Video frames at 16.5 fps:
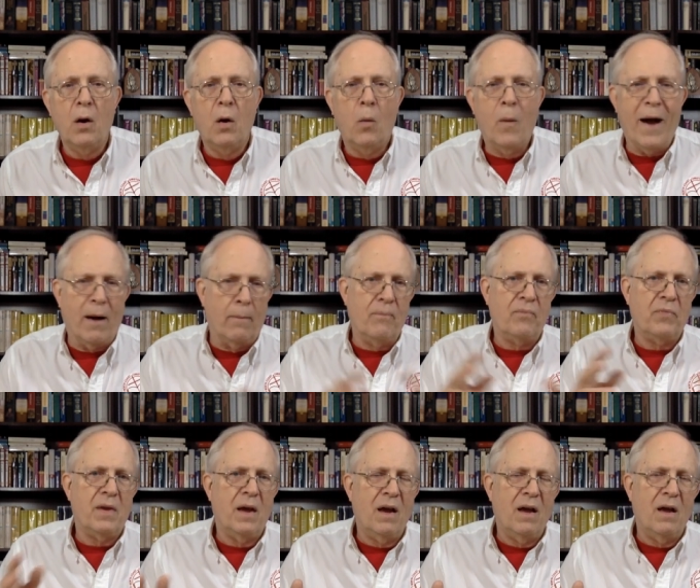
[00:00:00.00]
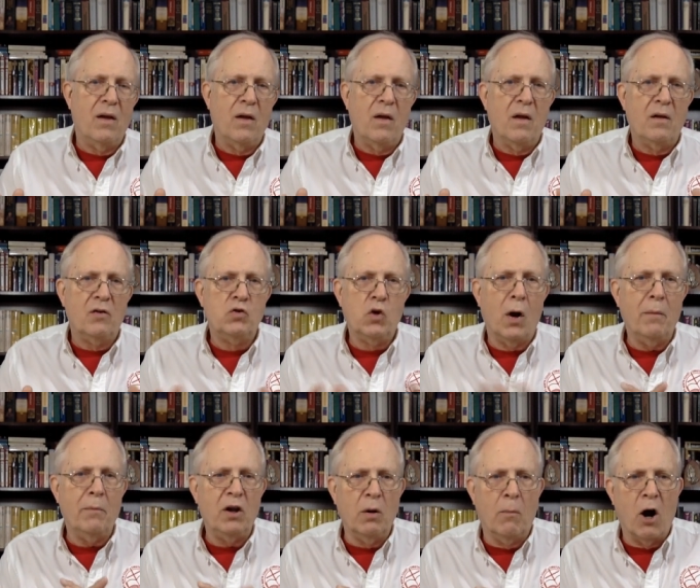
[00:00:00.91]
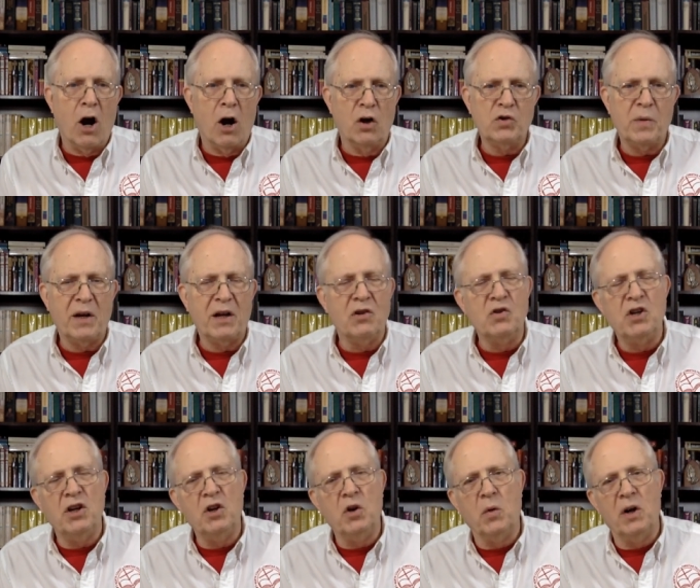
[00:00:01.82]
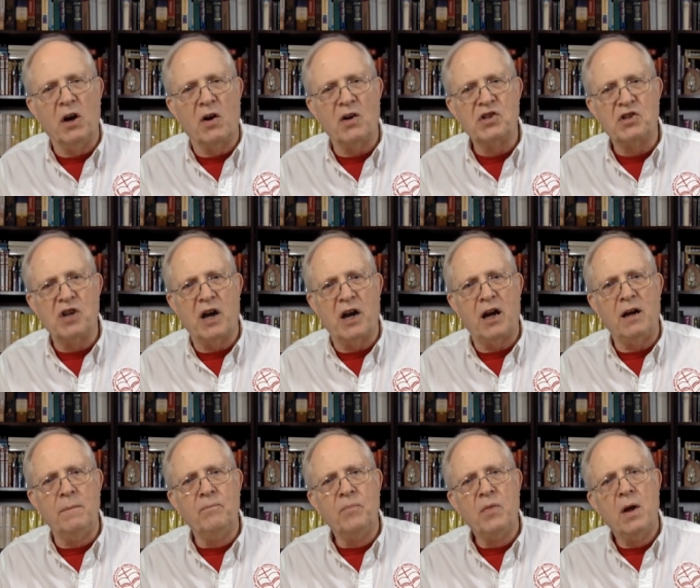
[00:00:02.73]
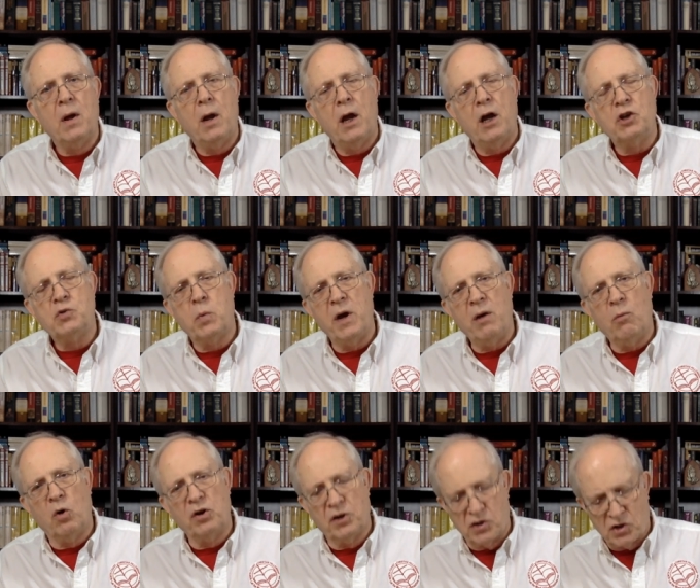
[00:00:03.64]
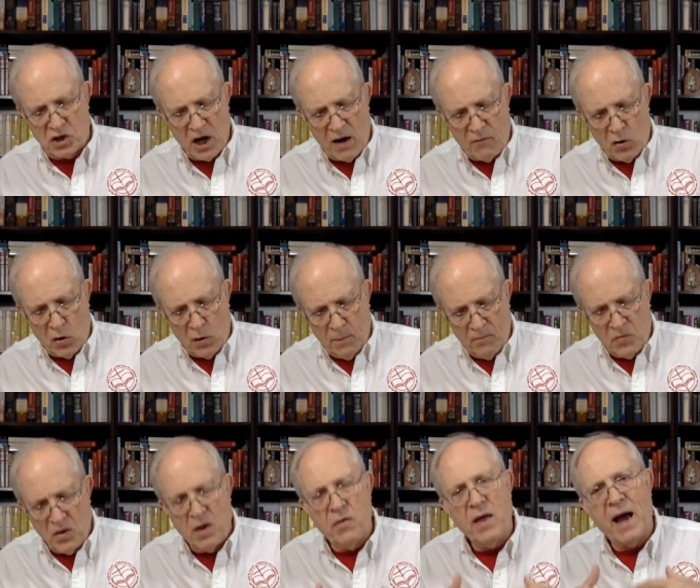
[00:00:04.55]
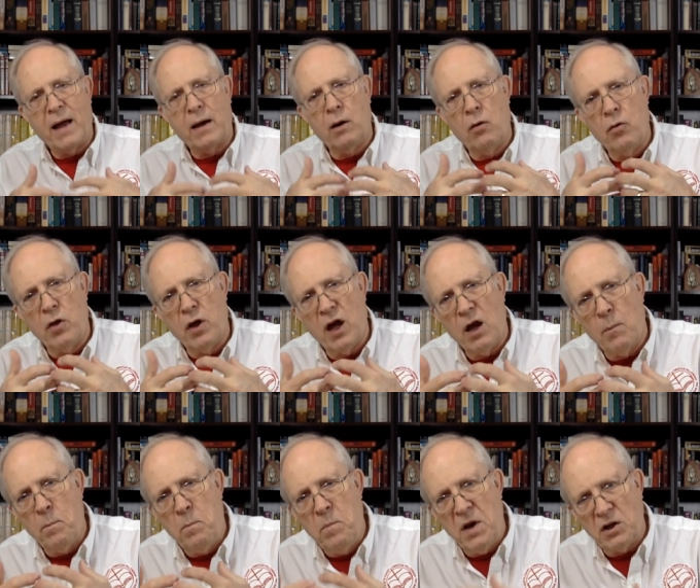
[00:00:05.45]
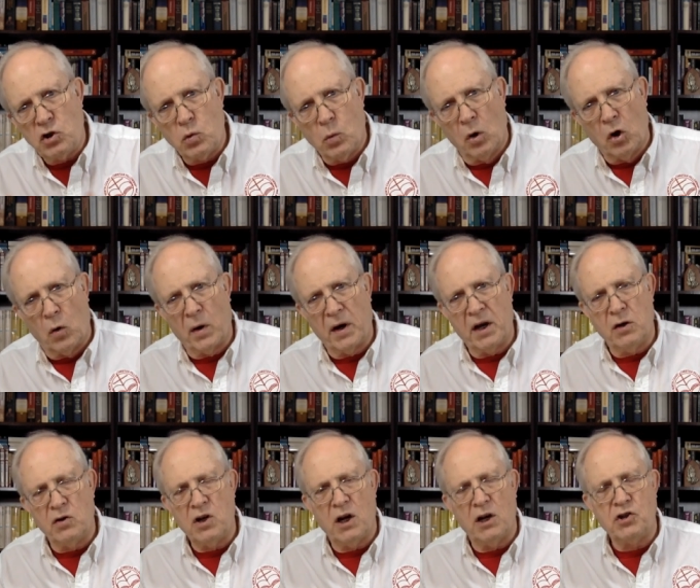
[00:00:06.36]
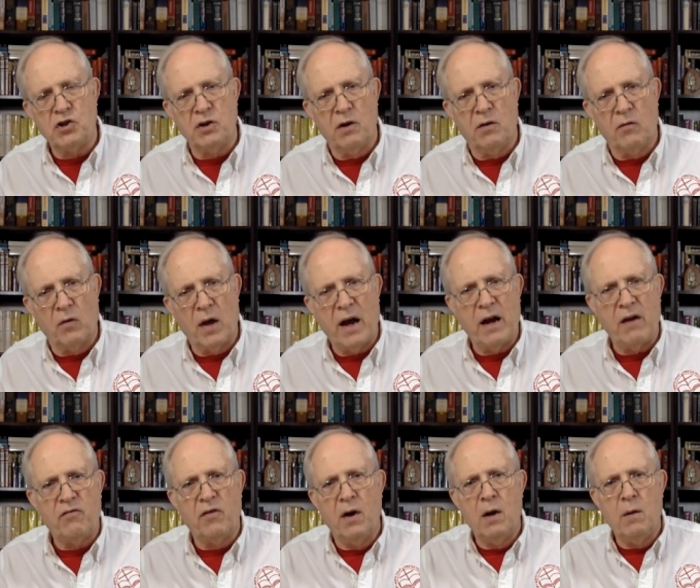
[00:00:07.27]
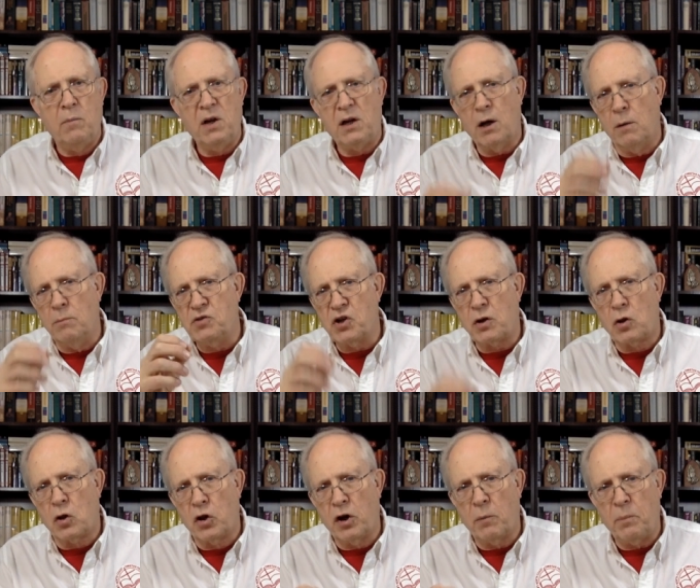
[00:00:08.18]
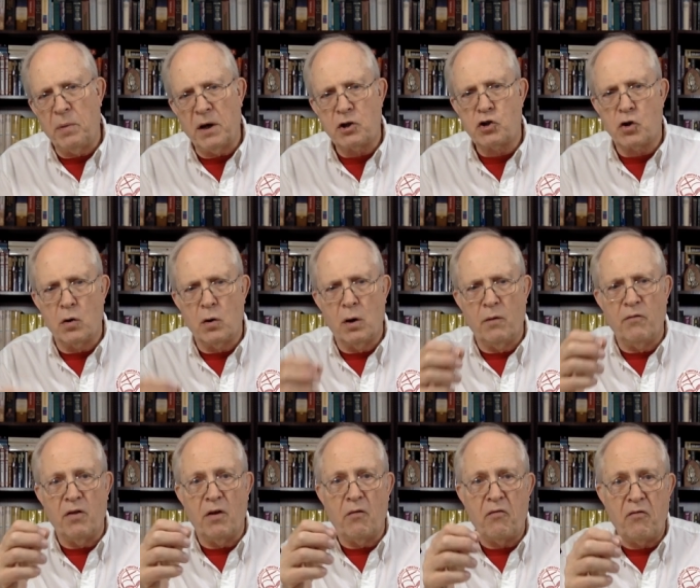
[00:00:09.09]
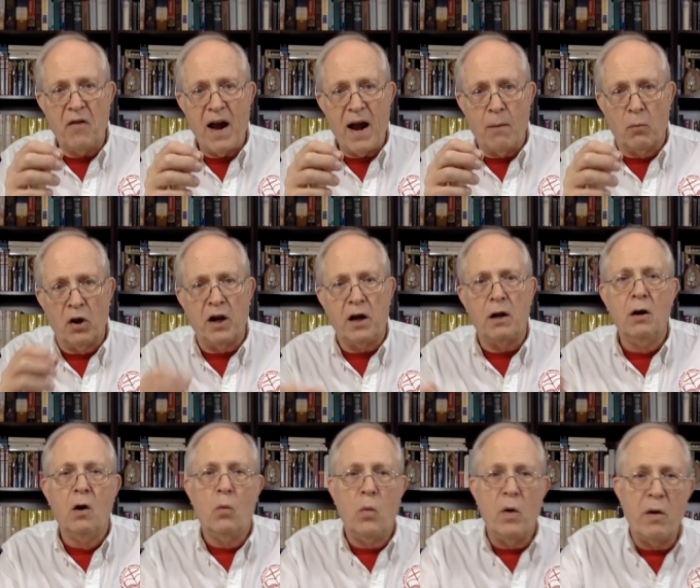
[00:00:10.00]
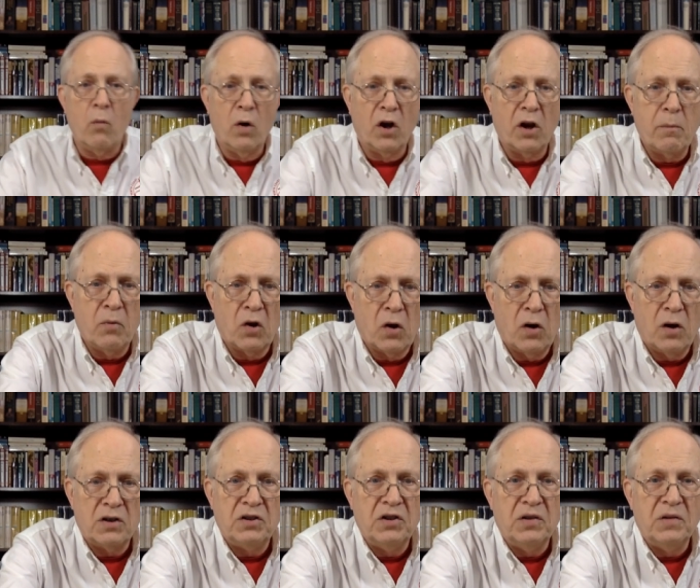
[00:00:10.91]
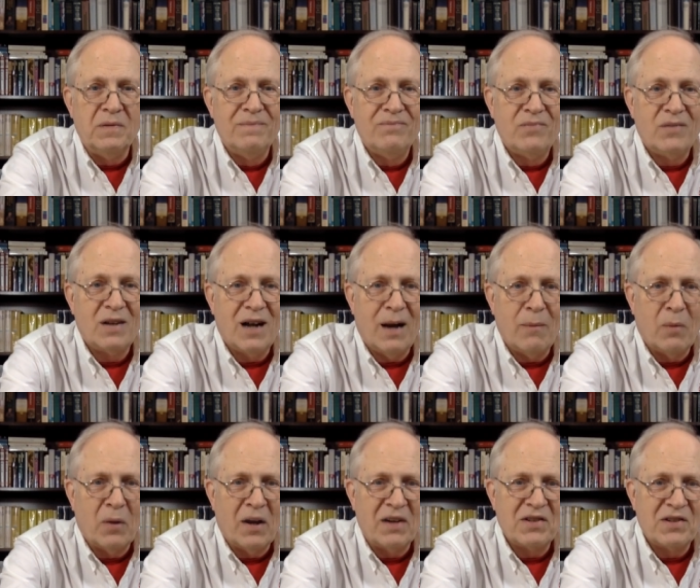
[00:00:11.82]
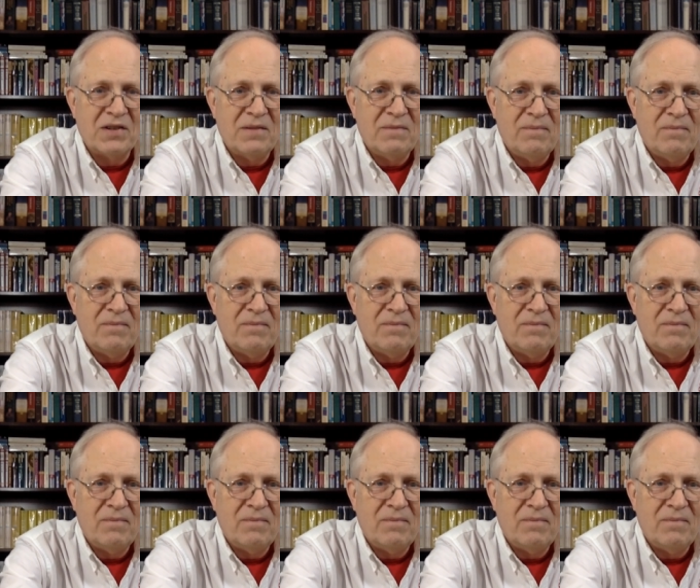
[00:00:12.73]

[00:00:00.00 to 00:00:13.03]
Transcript: Well, join me tomorrow as we continue in our study, as we will discover that the habitual orientation of life becomes a clear picture of the family we really belong to. God bless.